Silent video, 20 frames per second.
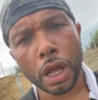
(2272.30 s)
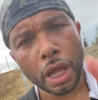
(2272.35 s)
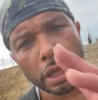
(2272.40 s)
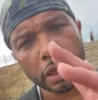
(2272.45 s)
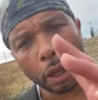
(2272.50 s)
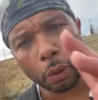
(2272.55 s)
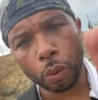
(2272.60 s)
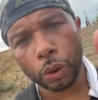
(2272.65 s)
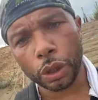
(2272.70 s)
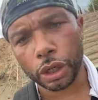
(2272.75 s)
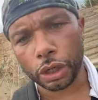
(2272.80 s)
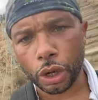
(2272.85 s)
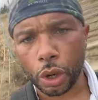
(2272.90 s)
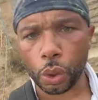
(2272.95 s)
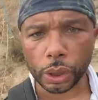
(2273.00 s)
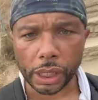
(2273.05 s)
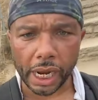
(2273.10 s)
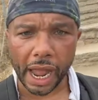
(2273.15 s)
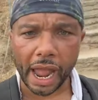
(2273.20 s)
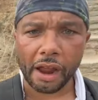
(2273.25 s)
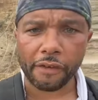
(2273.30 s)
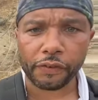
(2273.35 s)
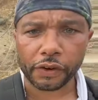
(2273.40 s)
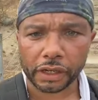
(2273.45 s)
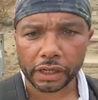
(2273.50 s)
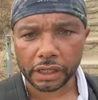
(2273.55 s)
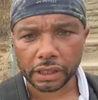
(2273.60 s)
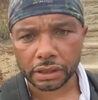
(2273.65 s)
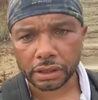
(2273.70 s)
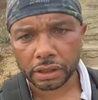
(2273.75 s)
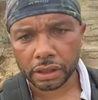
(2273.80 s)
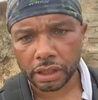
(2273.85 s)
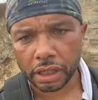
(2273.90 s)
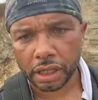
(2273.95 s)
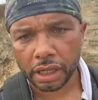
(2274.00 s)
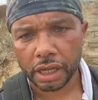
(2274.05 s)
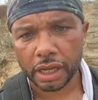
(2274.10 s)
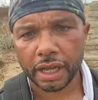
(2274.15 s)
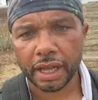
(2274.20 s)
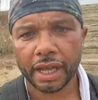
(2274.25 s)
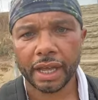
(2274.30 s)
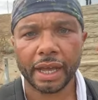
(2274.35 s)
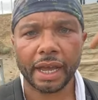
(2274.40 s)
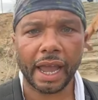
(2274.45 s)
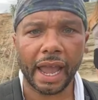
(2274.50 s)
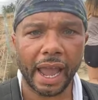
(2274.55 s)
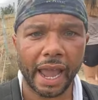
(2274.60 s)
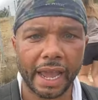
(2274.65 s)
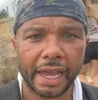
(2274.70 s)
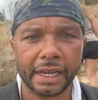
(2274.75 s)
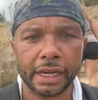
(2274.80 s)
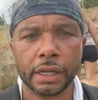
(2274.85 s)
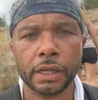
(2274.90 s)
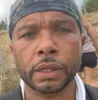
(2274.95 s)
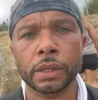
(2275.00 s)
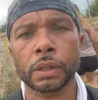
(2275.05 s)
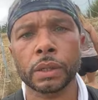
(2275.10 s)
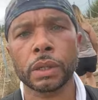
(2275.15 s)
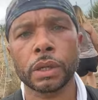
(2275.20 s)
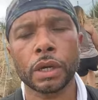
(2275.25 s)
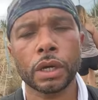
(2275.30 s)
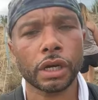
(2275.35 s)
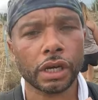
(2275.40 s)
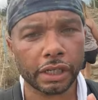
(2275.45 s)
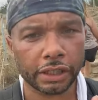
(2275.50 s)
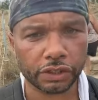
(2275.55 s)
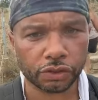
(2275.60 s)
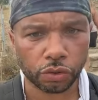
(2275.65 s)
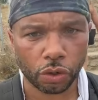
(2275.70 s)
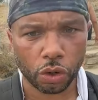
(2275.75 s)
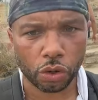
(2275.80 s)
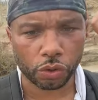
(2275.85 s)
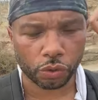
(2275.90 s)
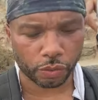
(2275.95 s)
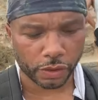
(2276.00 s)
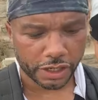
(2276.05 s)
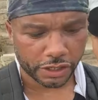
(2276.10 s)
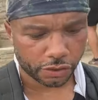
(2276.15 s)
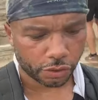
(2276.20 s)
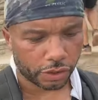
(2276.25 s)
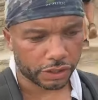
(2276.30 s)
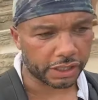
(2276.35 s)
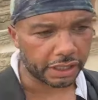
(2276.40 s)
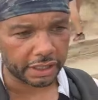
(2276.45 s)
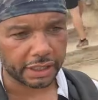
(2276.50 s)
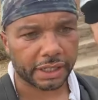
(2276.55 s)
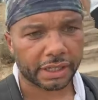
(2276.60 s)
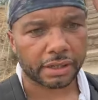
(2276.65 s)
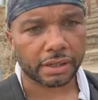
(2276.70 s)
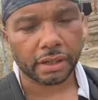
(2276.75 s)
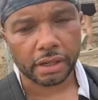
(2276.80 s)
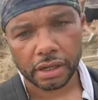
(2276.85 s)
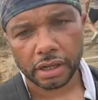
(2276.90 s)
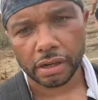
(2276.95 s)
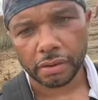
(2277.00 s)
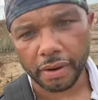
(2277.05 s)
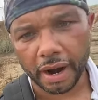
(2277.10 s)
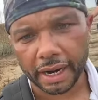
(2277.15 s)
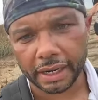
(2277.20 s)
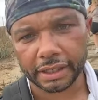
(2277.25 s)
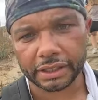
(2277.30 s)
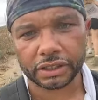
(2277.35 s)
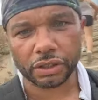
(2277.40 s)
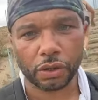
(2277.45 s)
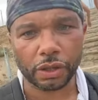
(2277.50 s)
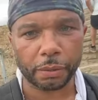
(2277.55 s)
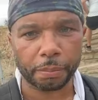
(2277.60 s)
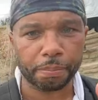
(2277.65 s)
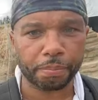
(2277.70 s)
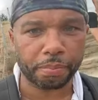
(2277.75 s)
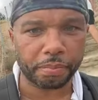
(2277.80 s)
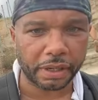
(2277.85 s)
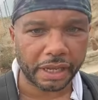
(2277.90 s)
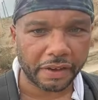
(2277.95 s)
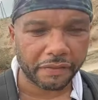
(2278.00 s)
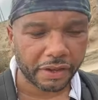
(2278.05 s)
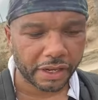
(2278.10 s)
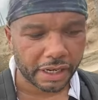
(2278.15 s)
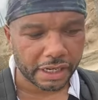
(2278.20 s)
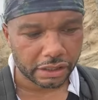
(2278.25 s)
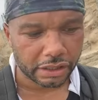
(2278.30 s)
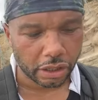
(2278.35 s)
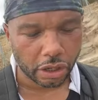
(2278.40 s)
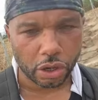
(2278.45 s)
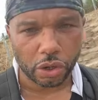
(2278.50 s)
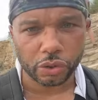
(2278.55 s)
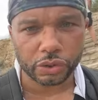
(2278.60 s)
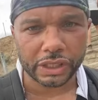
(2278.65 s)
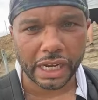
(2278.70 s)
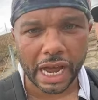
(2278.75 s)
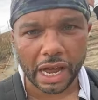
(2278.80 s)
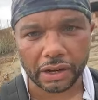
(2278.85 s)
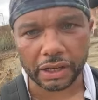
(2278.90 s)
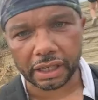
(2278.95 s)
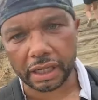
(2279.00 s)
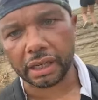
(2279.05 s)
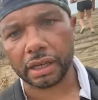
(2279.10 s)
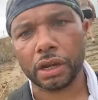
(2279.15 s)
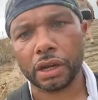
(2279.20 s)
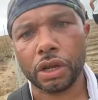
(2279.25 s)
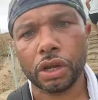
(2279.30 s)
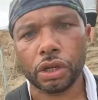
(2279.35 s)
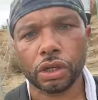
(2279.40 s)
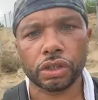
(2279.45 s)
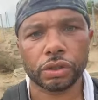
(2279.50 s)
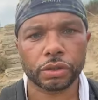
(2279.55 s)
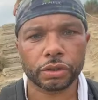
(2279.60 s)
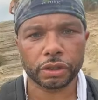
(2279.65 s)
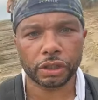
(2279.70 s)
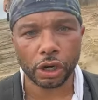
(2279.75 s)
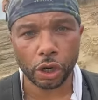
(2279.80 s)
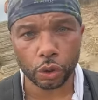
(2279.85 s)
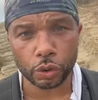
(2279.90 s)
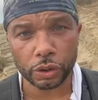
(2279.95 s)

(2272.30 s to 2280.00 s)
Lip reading: They want to go into Africa and control the resources, right? So they're giving these loans out and, you know,